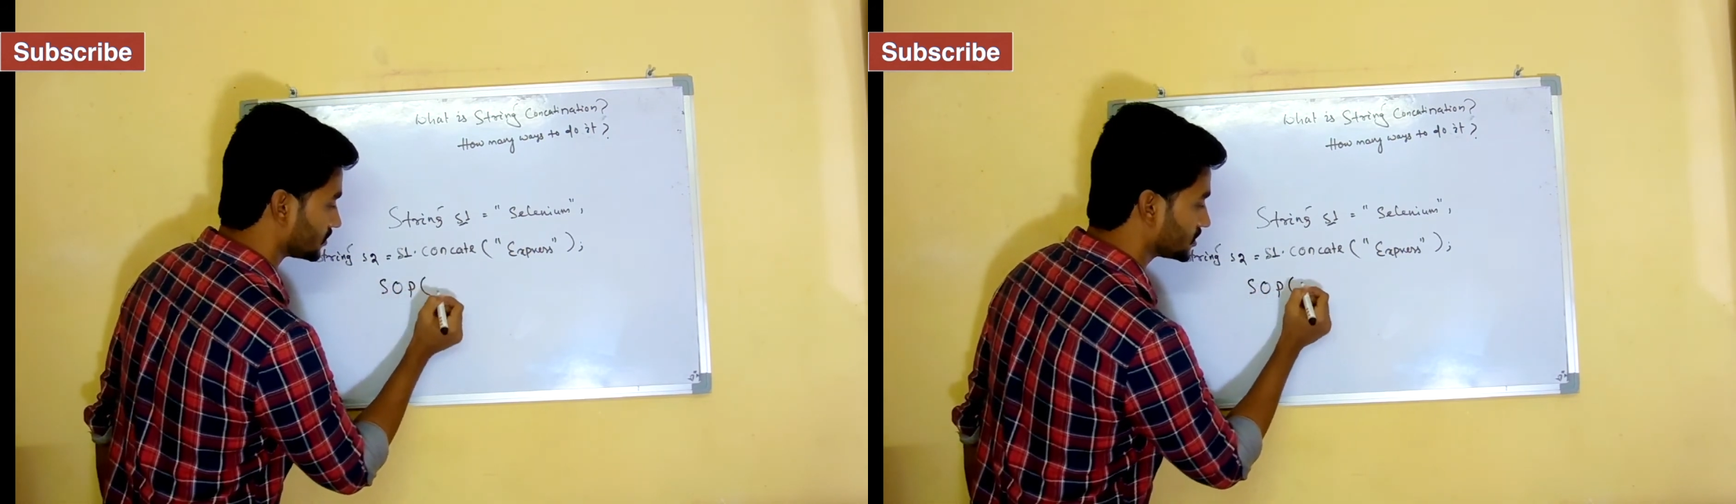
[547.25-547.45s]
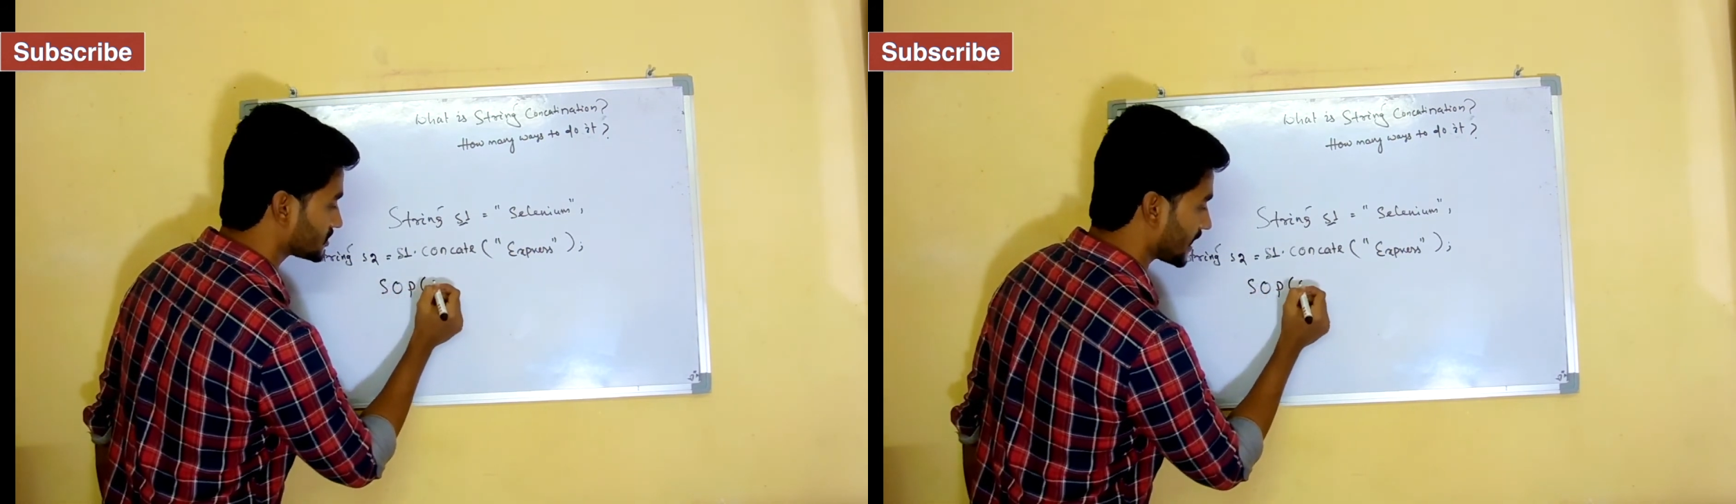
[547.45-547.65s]

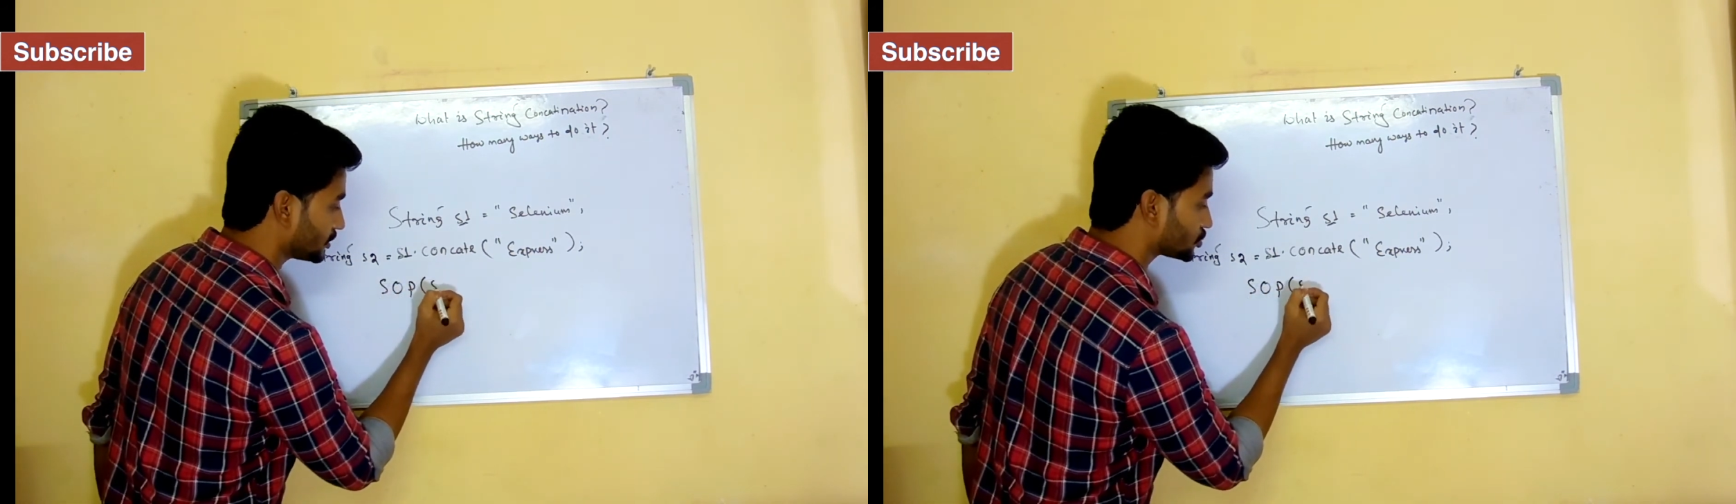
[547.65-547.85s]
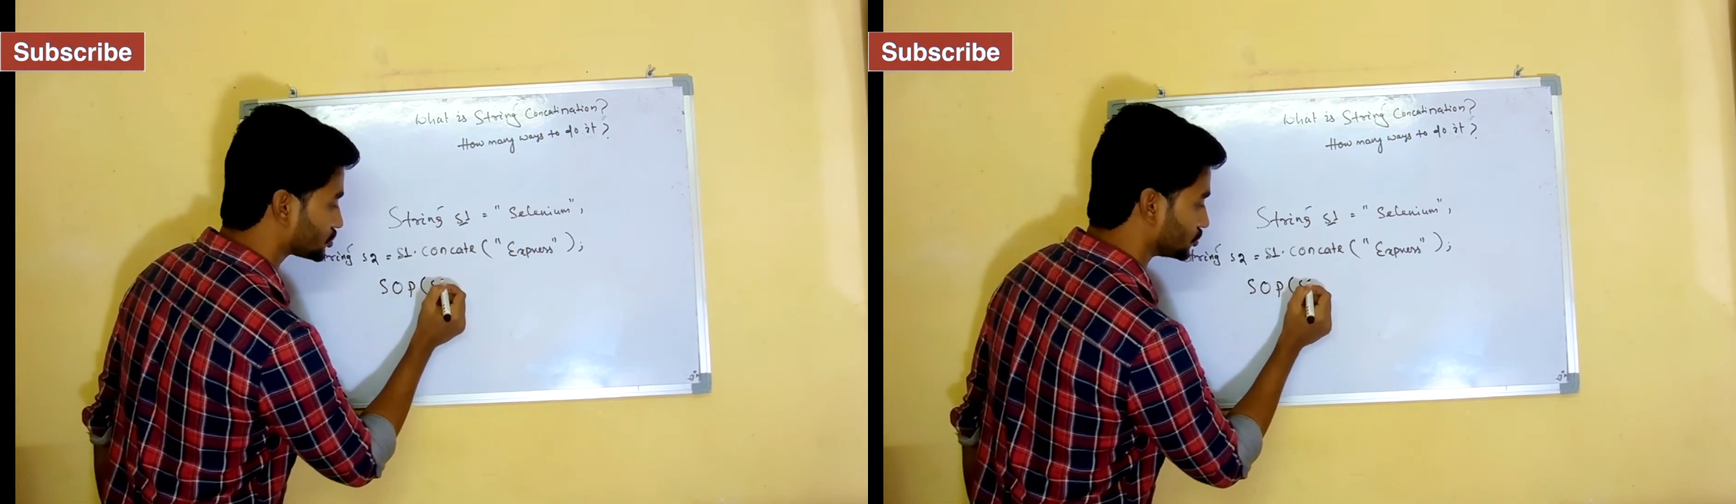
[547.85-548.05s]
this
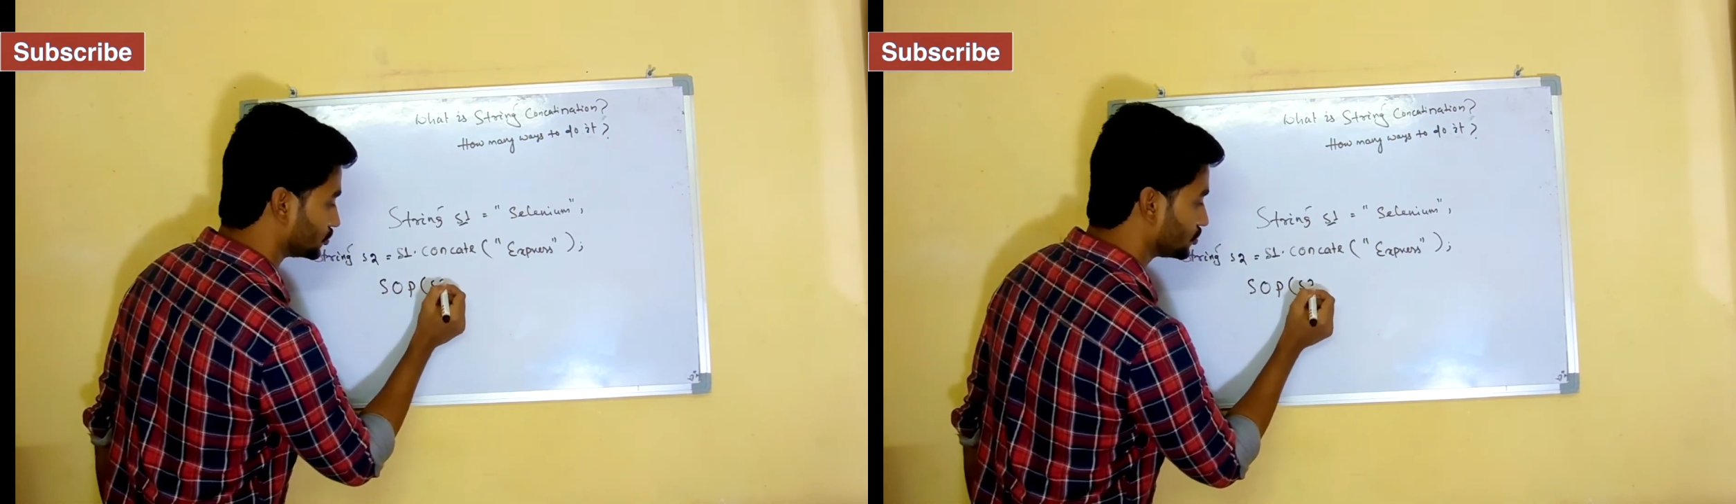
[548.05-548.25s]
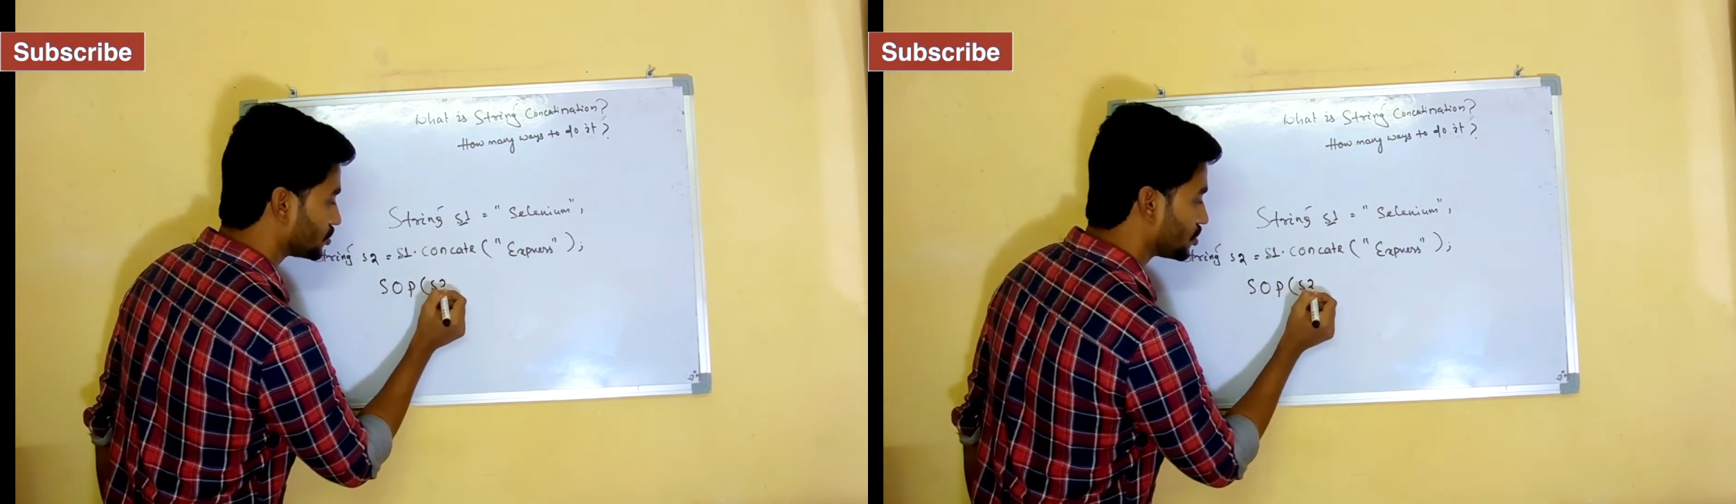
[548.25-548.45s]

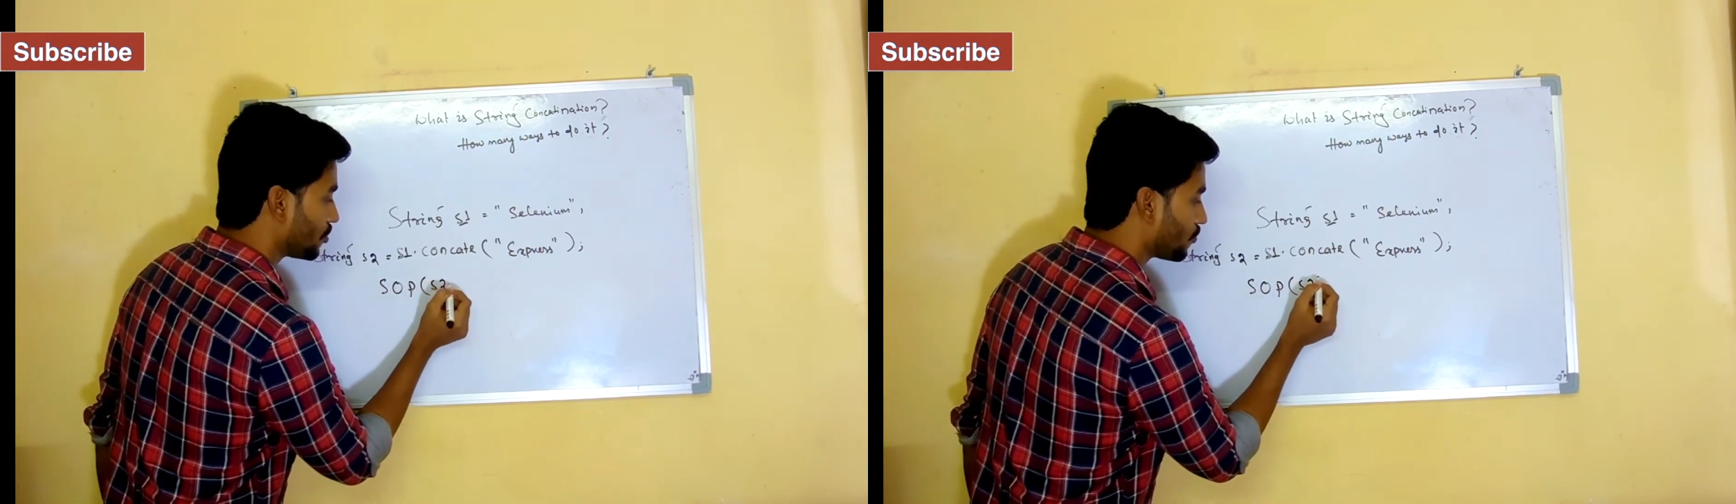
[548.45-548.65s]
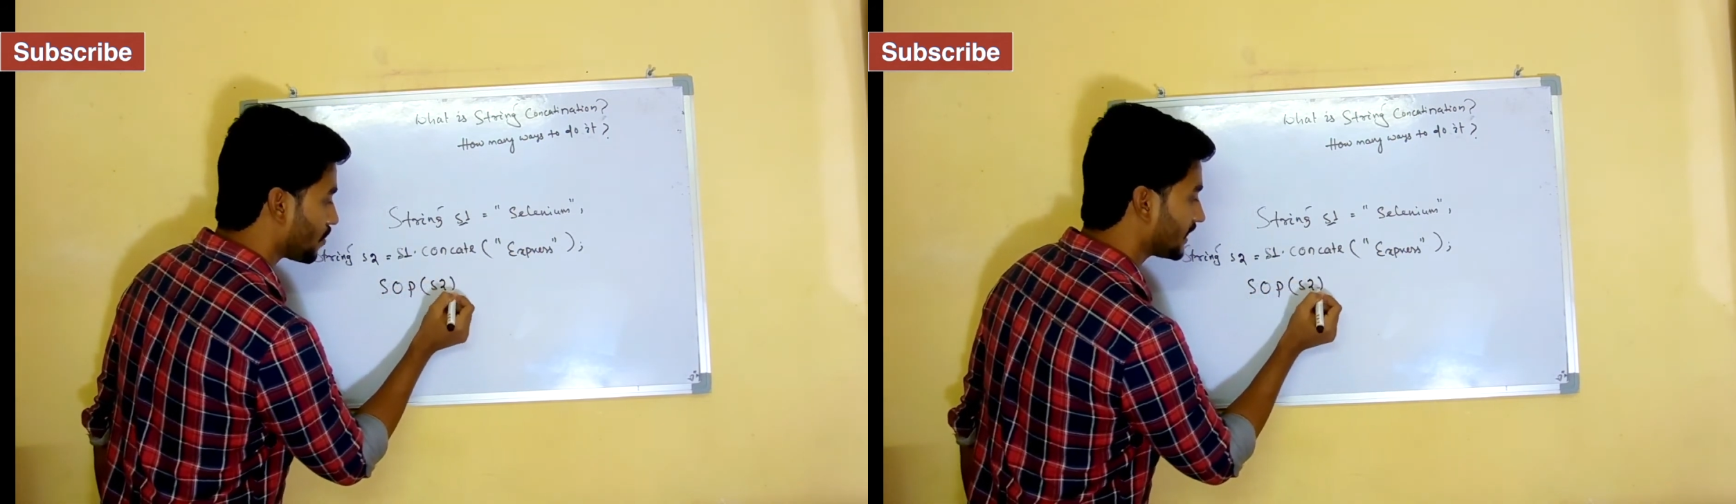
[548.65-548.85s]
h2,
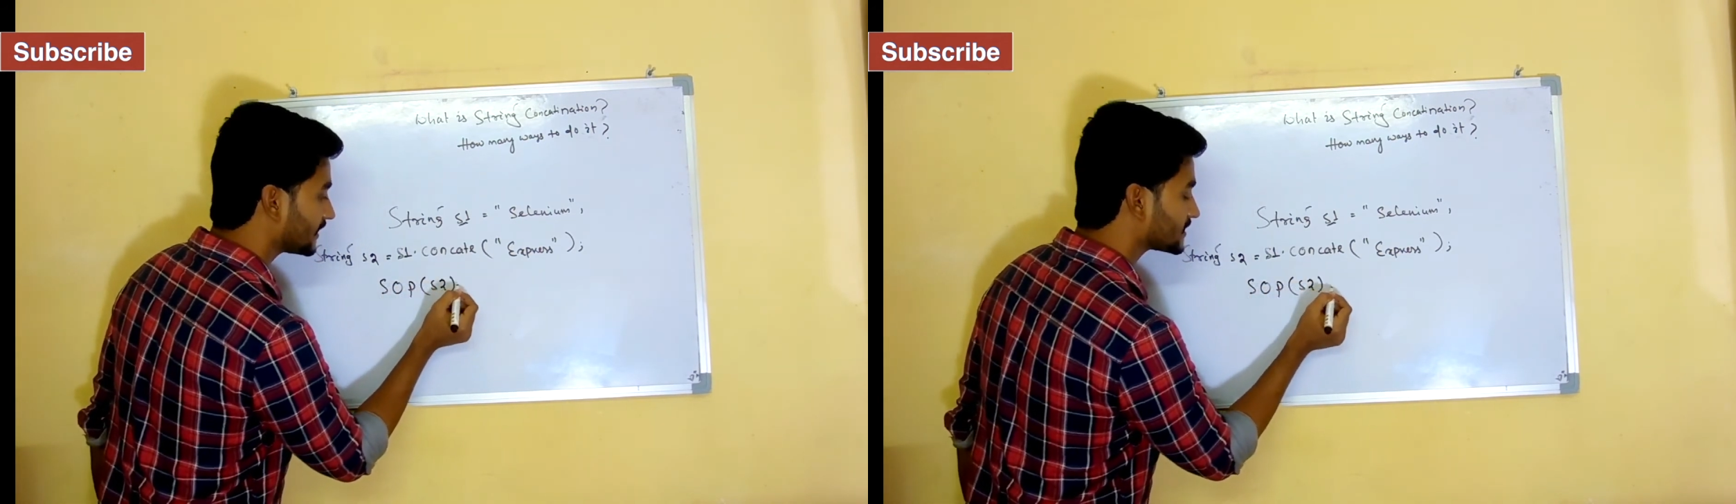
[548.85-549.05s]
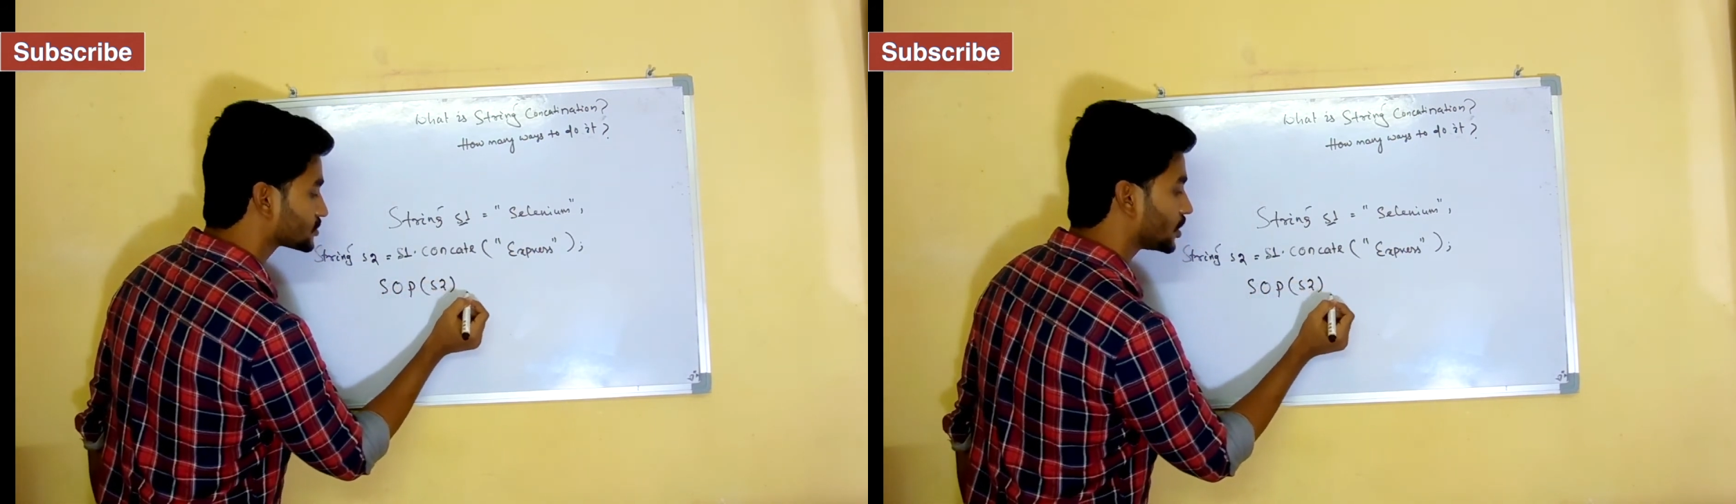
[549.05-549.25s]

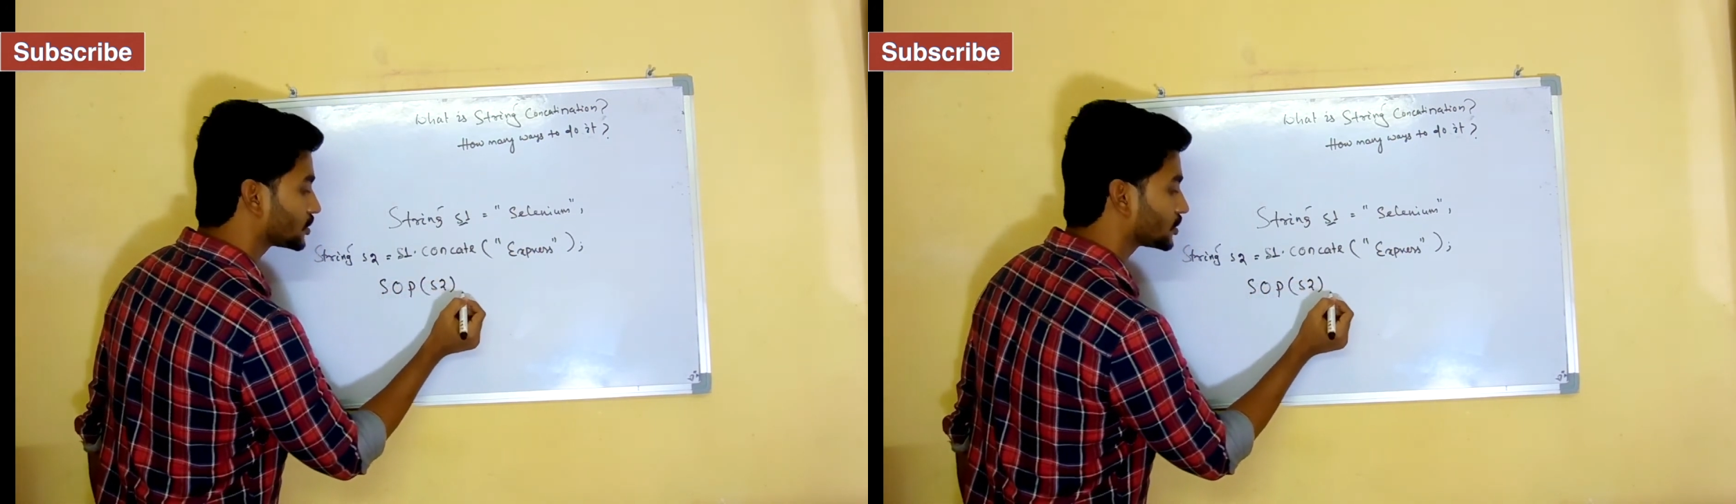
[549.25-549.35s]
what it is